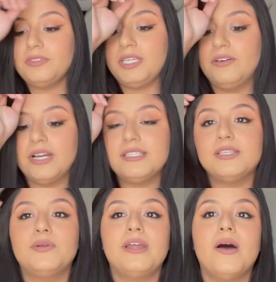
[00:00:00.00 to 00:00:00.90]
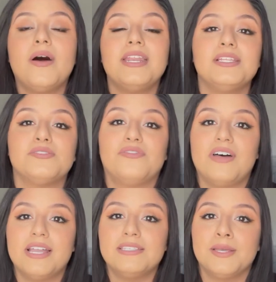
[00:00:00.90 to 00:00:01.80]
All right, so now I need to
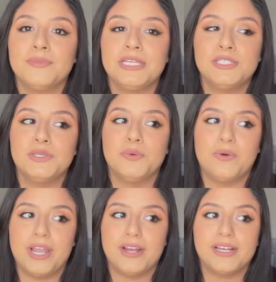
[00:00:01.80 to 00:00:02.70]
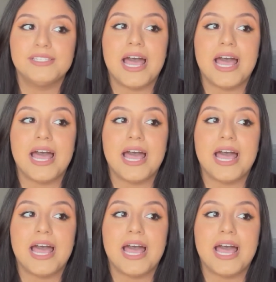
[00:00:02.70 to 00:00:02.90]
find something to wear because